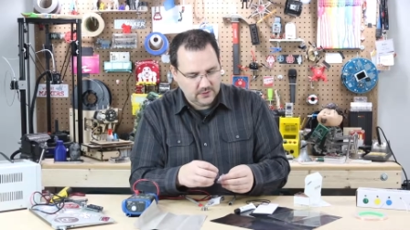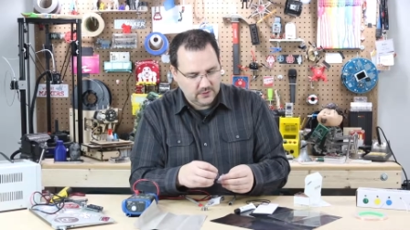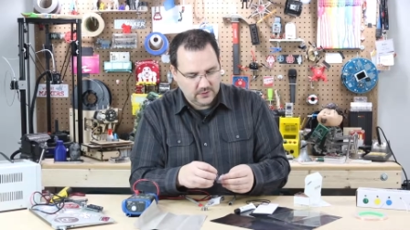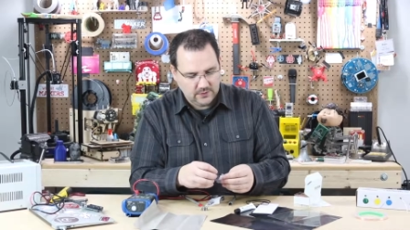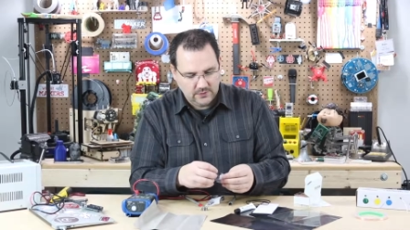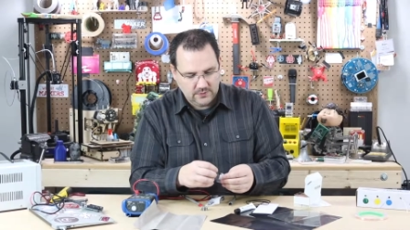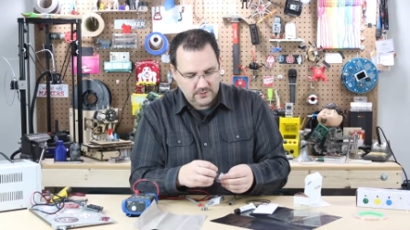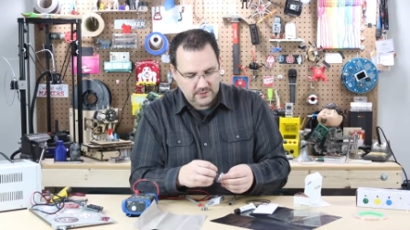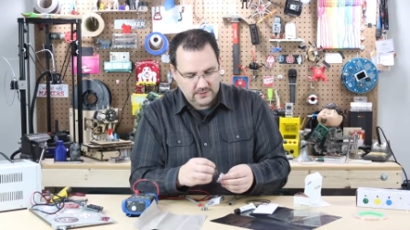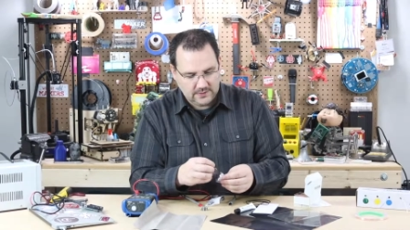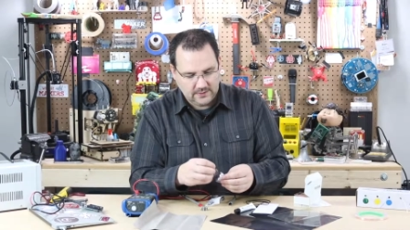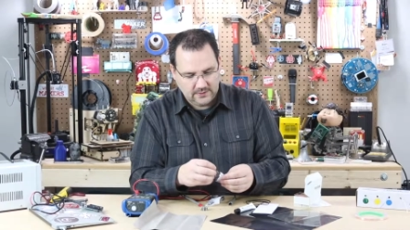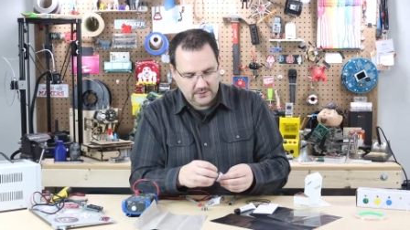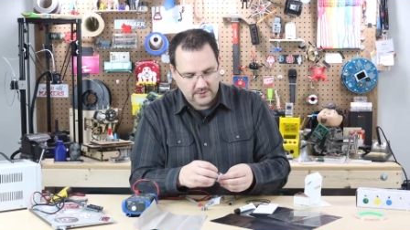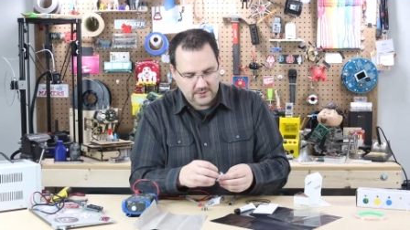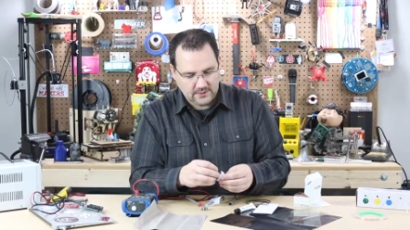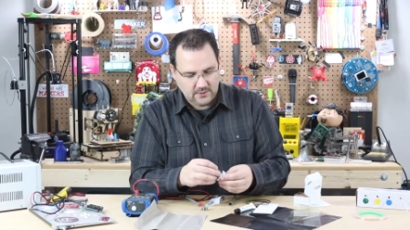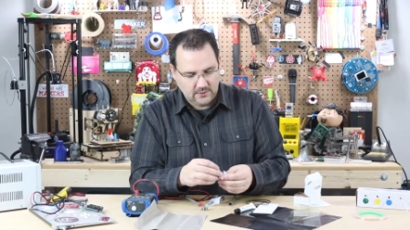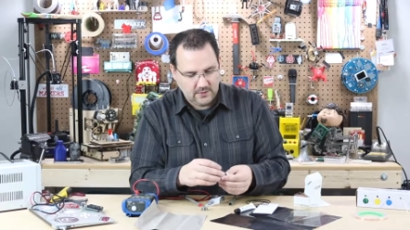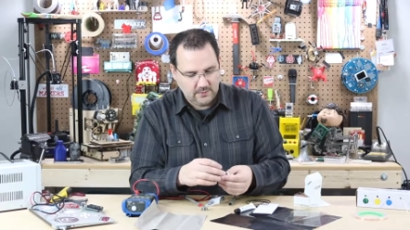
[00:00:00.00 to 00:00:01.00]
You can use this in a
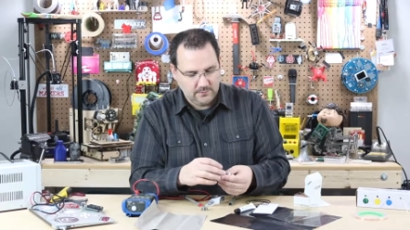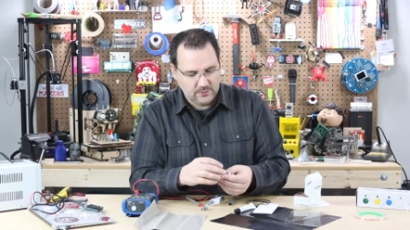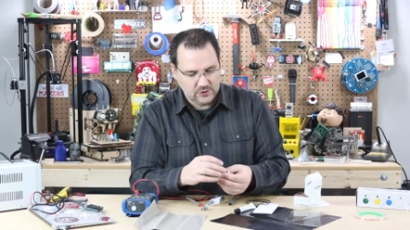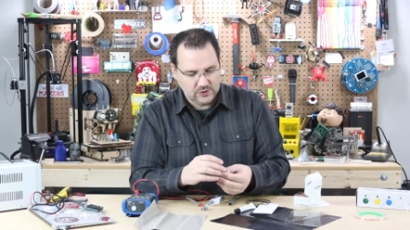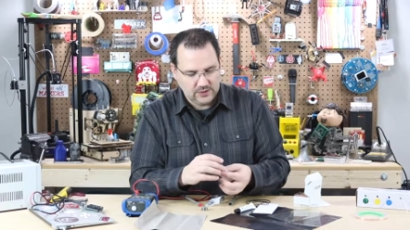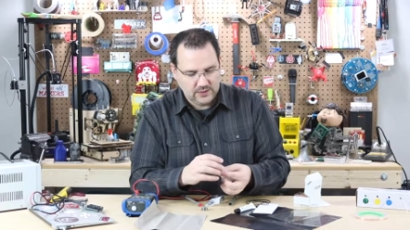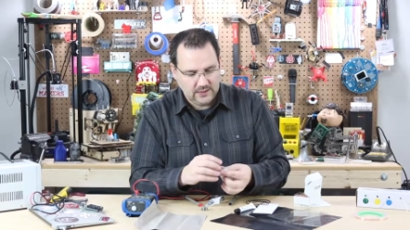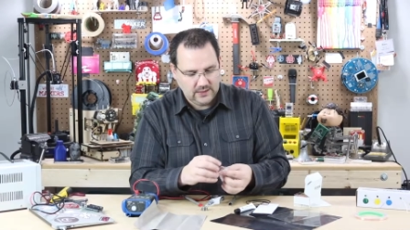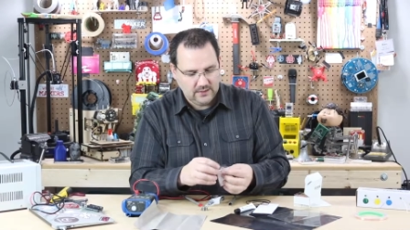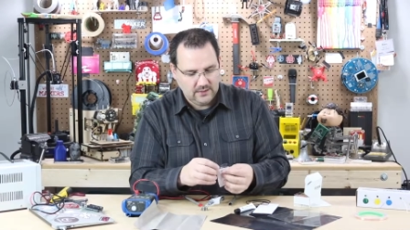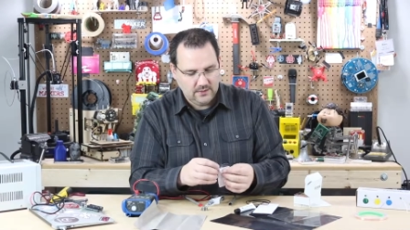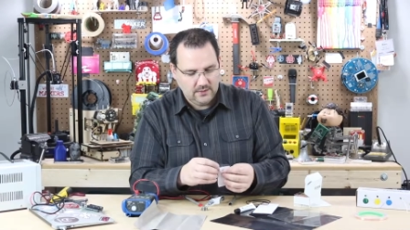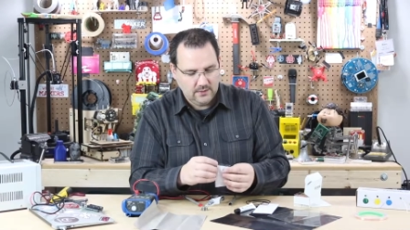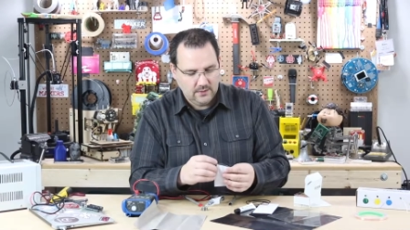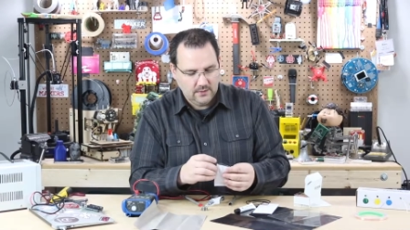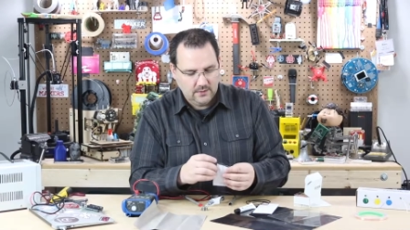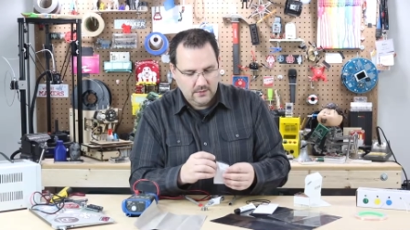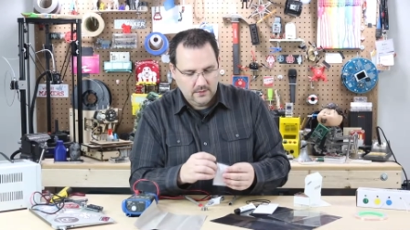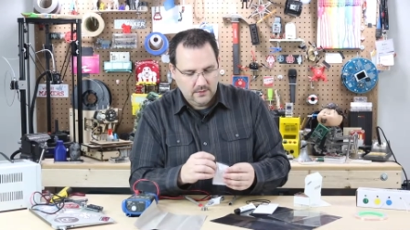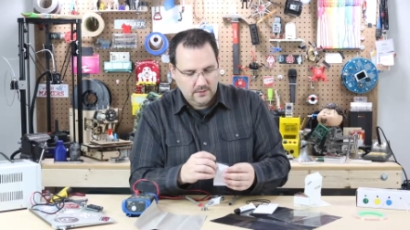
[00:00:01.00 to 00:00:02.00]
sewing machine
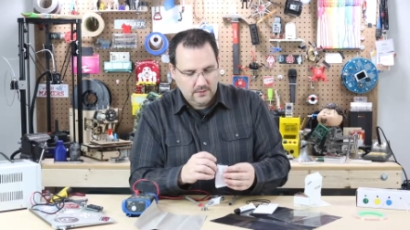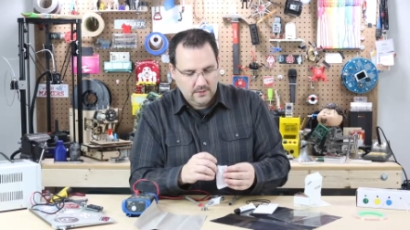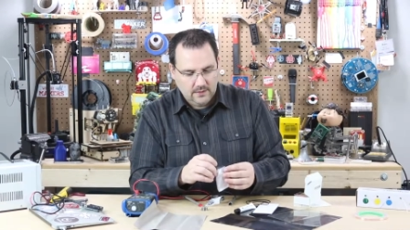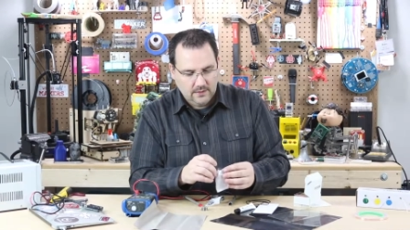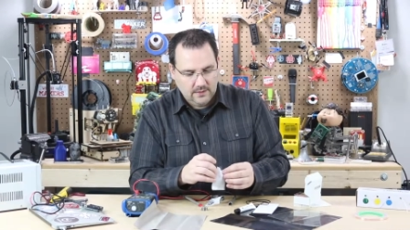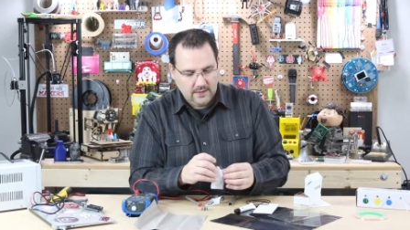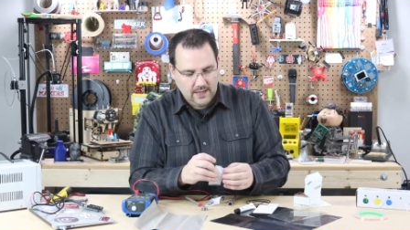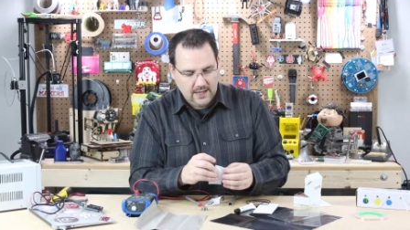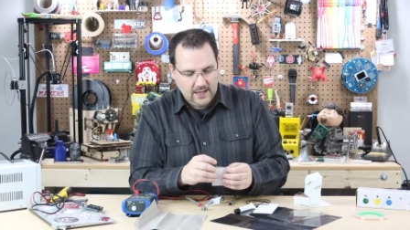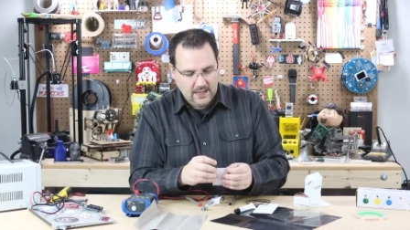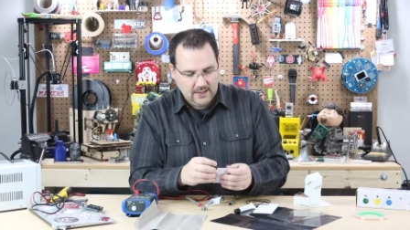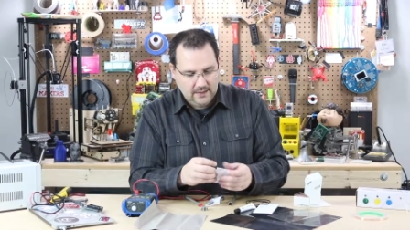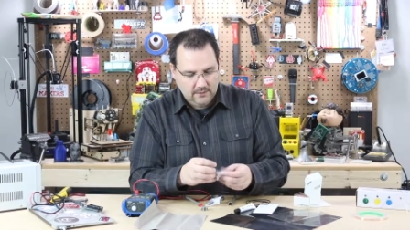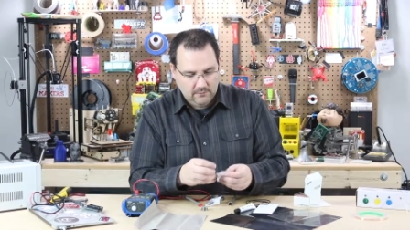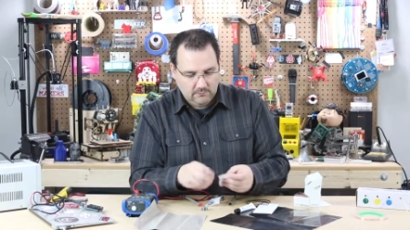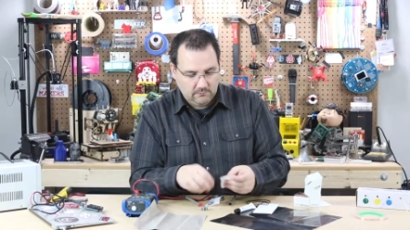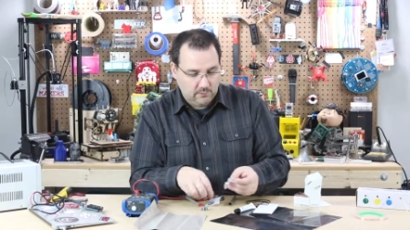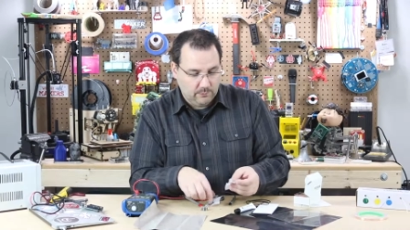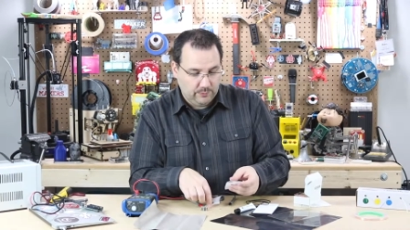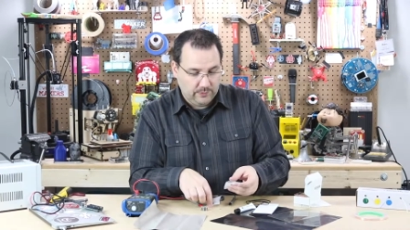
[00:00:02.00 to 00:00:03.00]
and
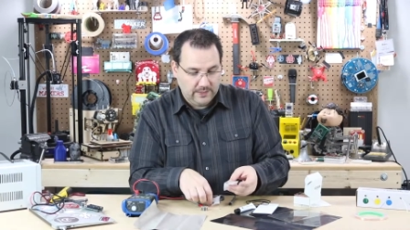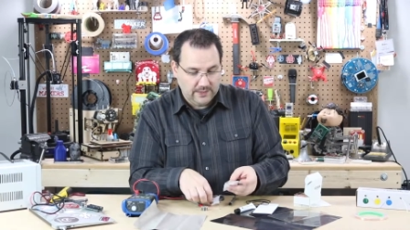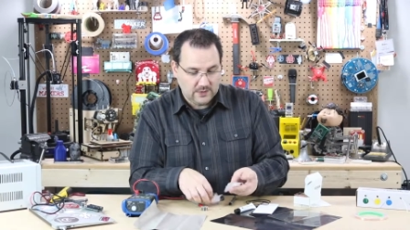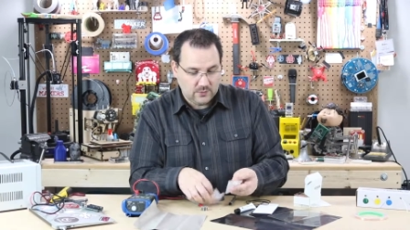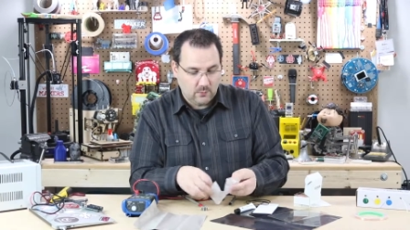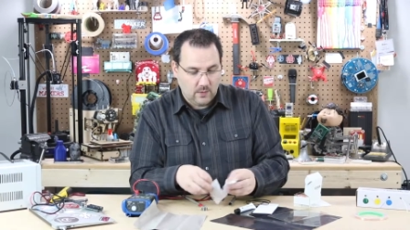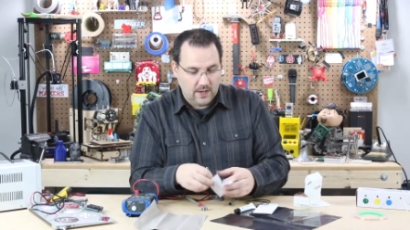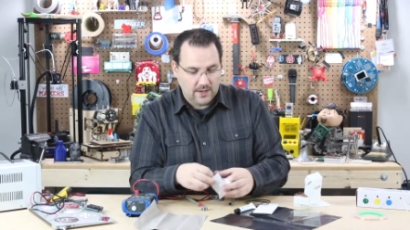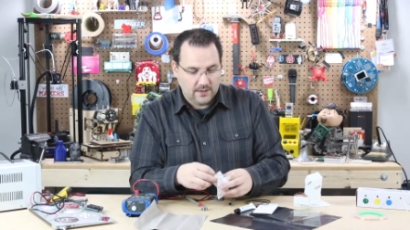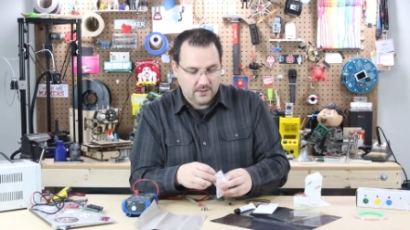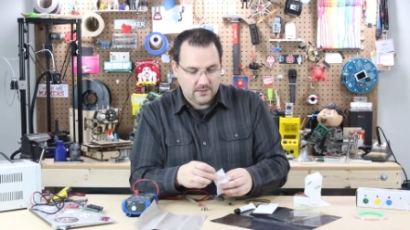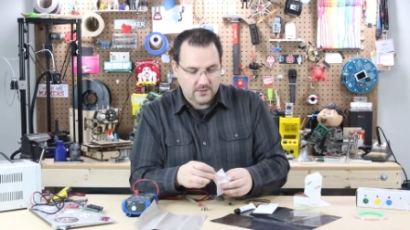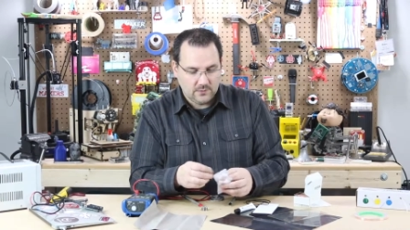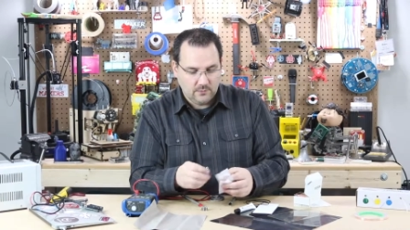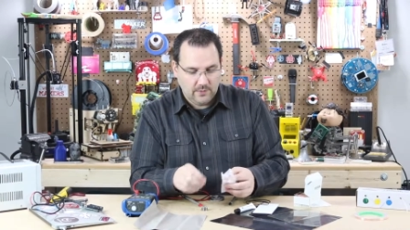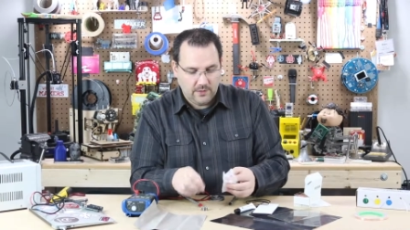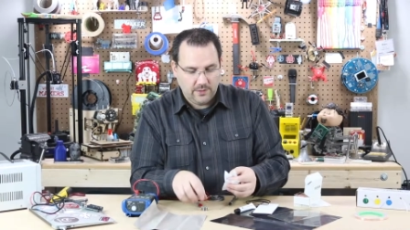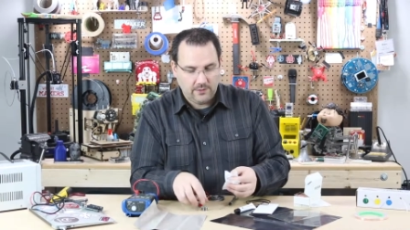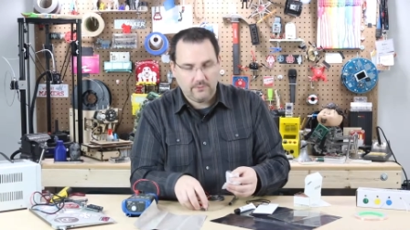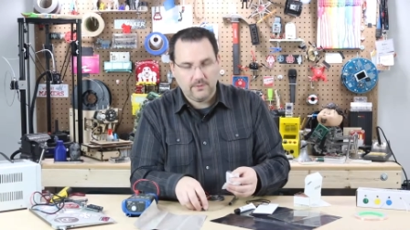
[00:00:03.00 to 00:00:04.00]
replace wires
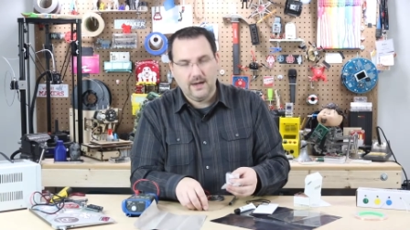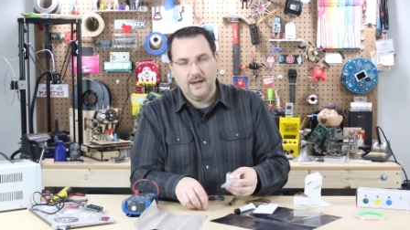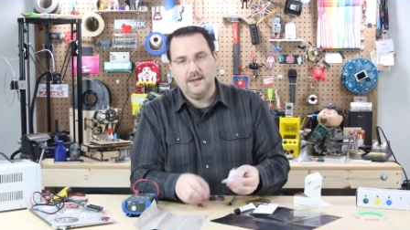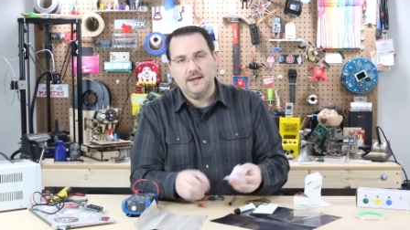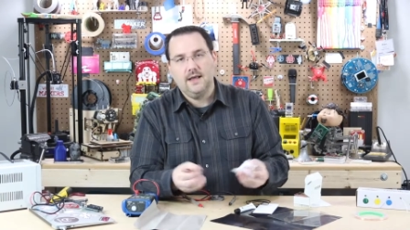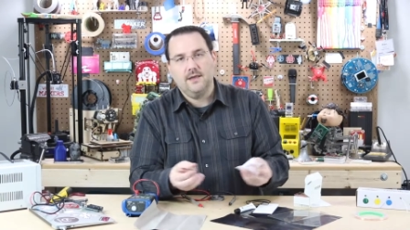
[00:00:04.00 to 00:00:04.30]
with thread.